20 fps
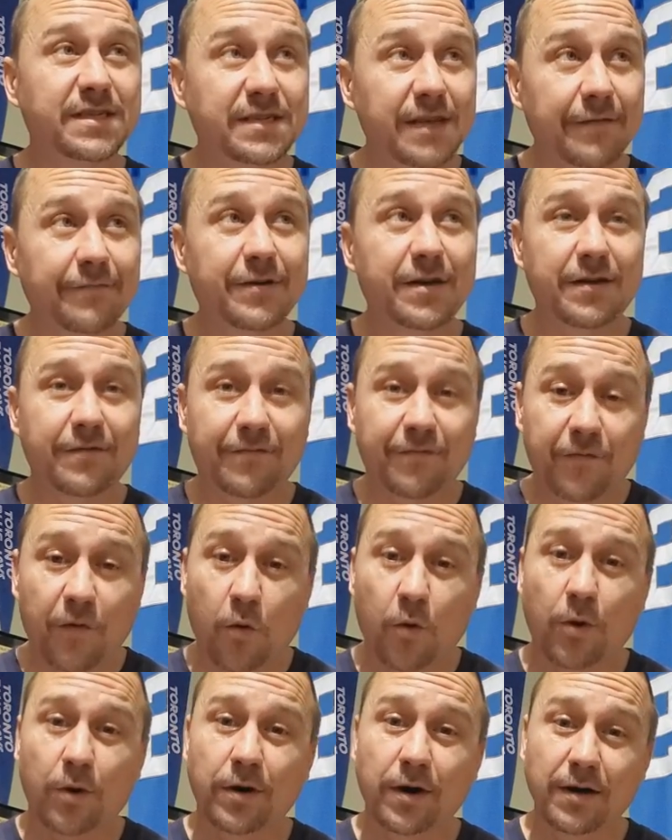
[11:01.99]

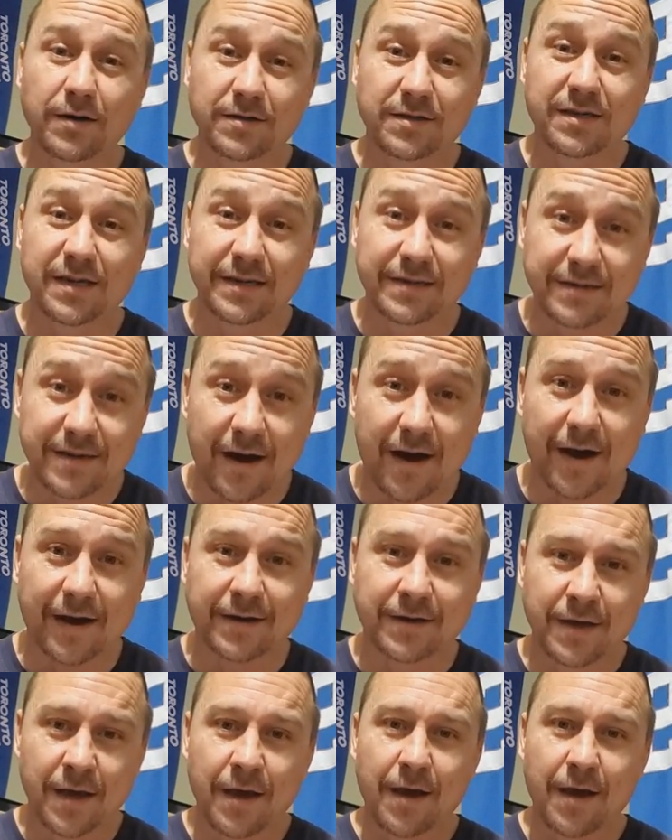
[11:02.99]
74-9?